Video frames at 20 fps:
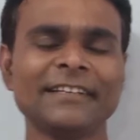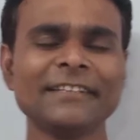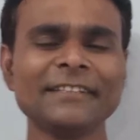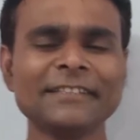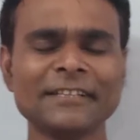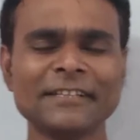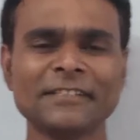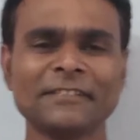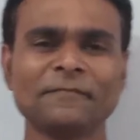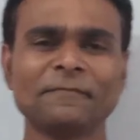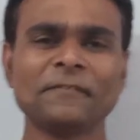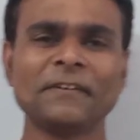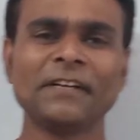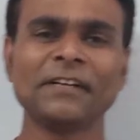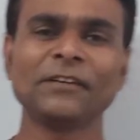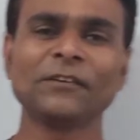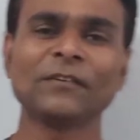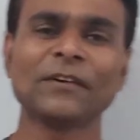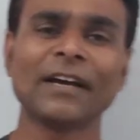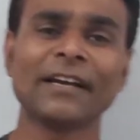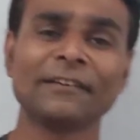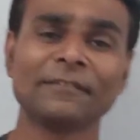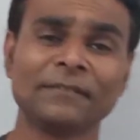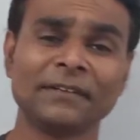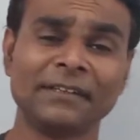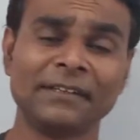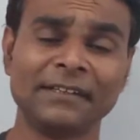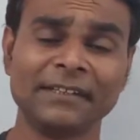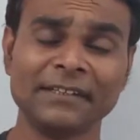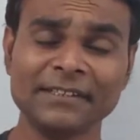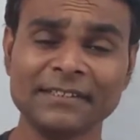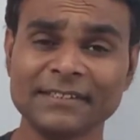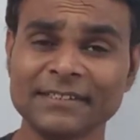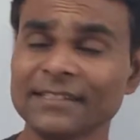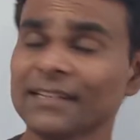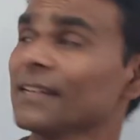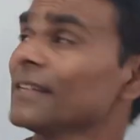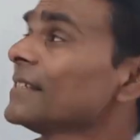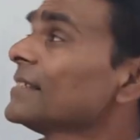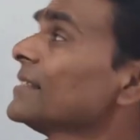In this video, I will
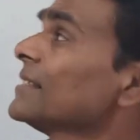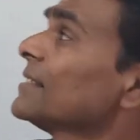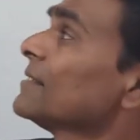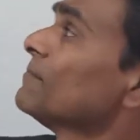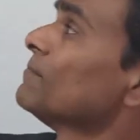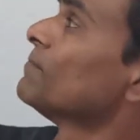discuss